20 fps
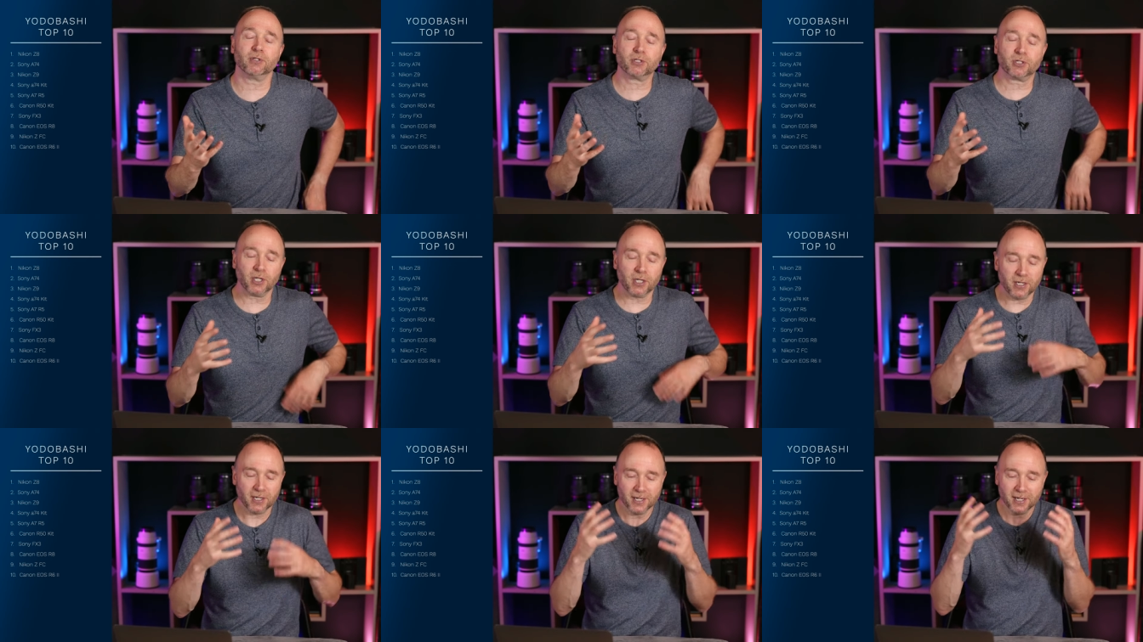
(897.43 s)

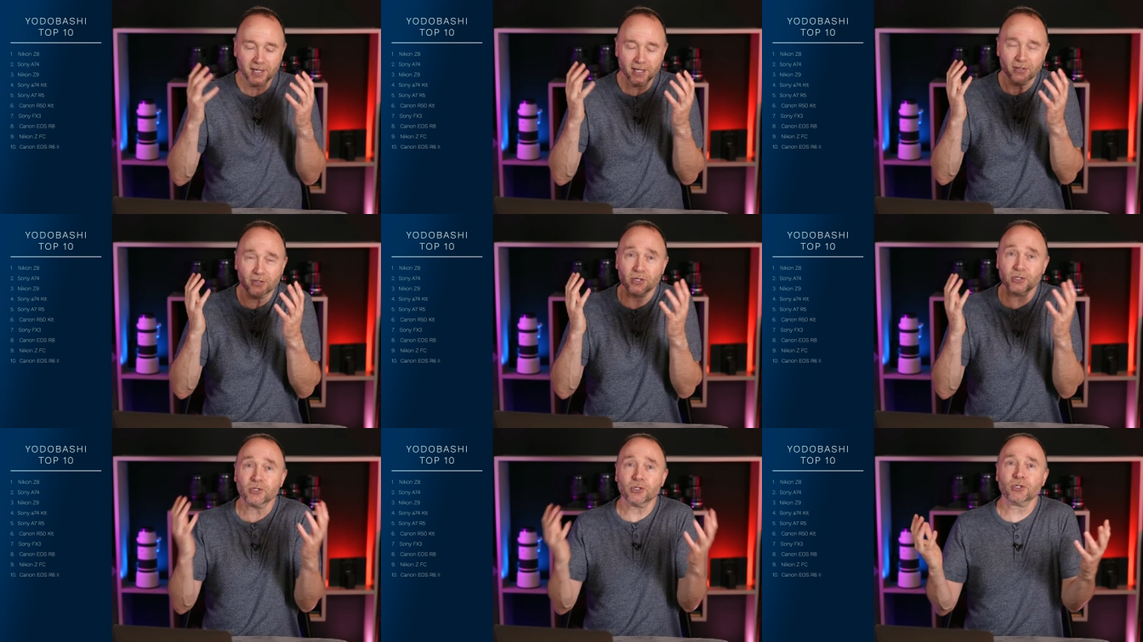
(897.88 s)
See,
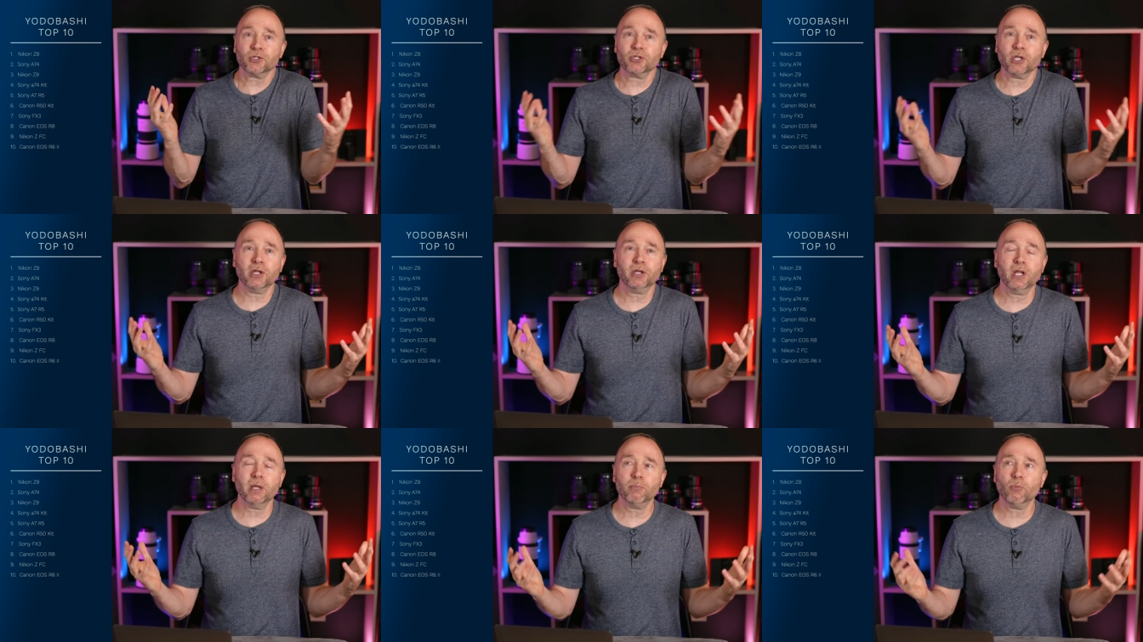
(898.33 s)
this is
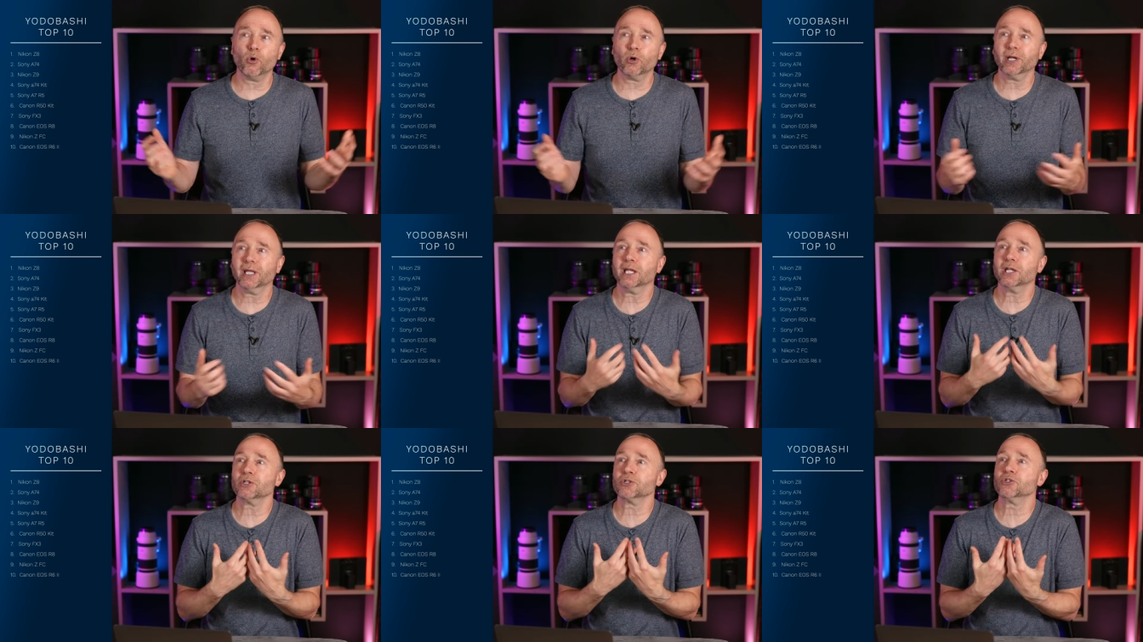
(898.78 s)
Sunday
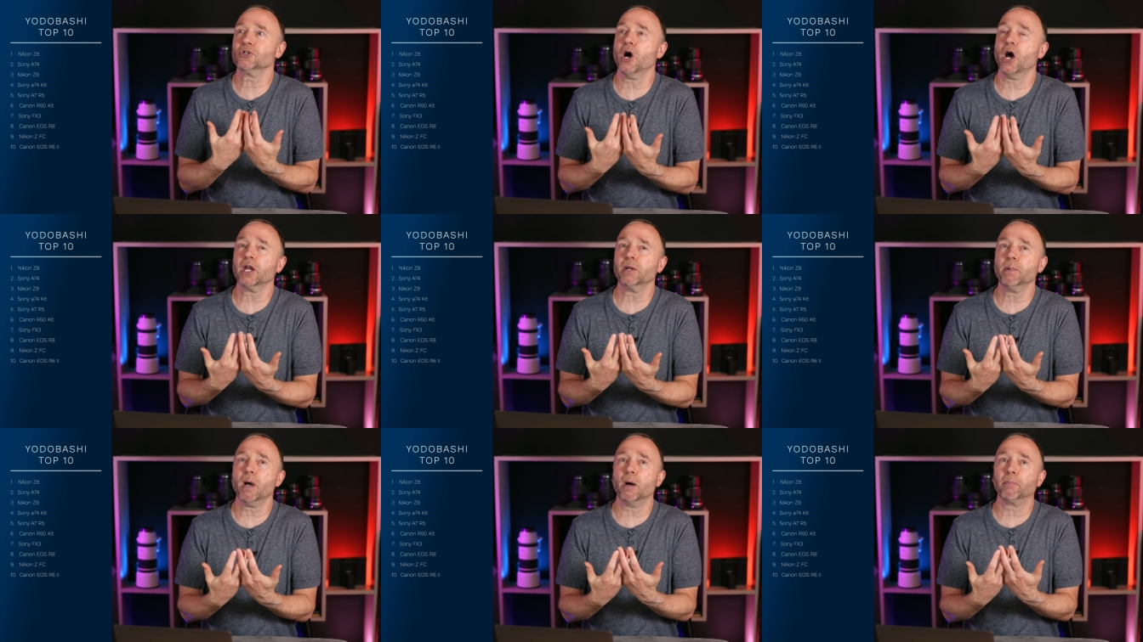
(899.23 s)
Morning. It is
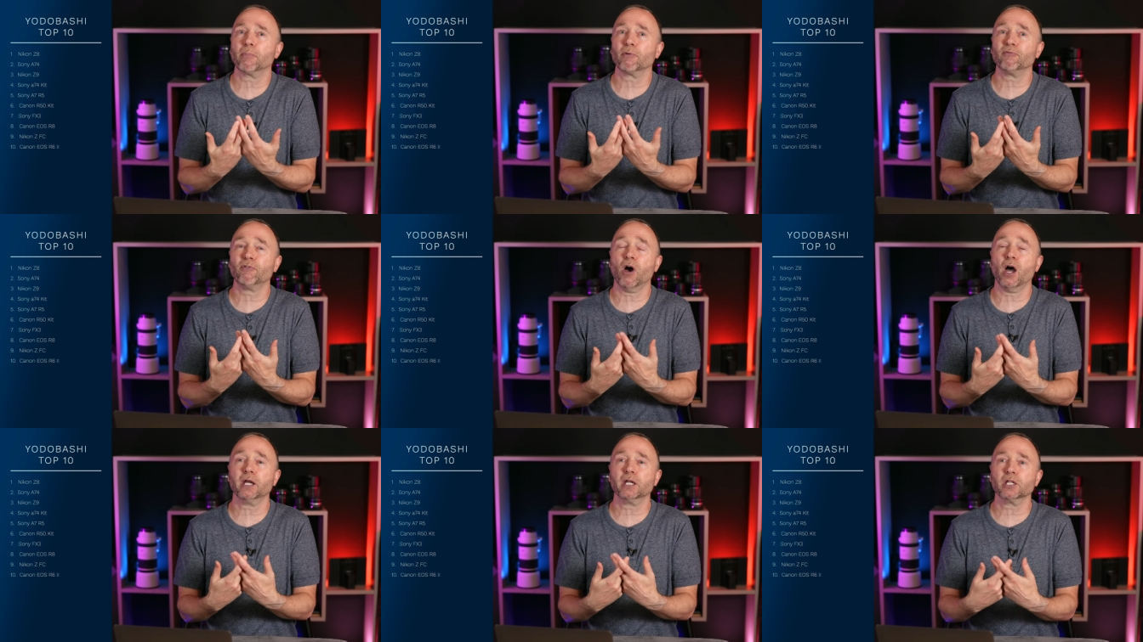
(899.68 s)
not about
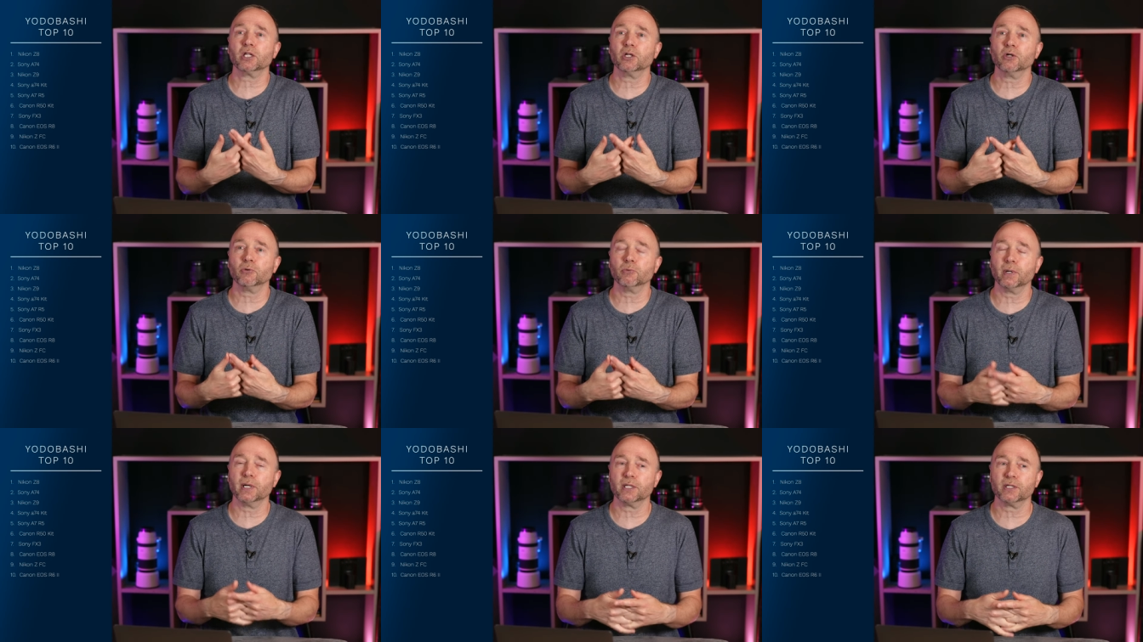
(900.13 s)
providing
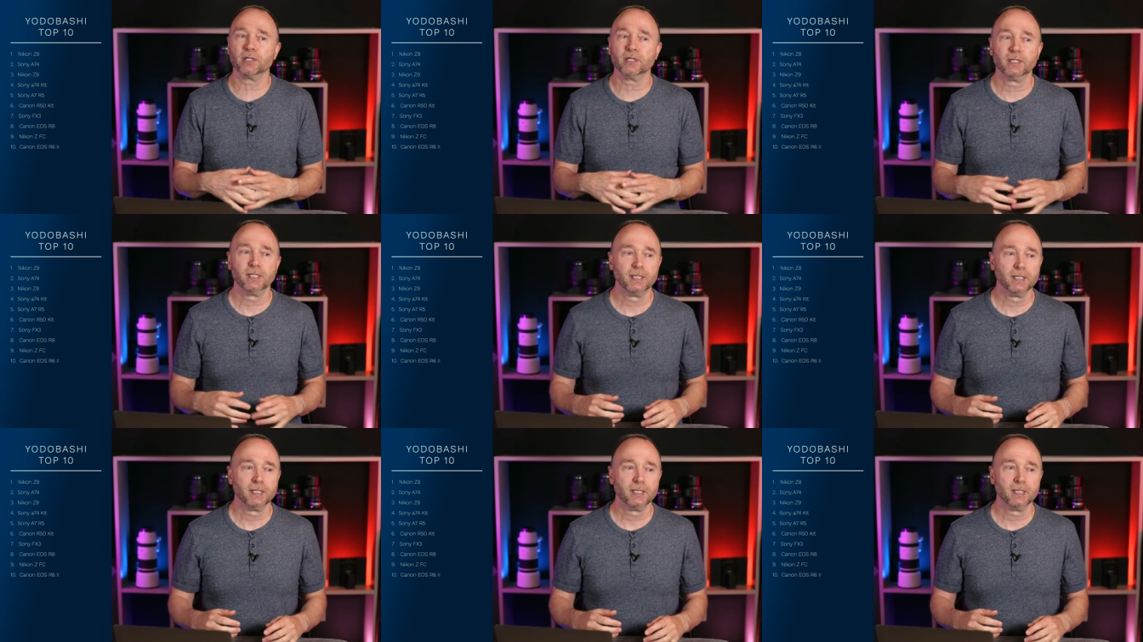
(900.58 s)
you with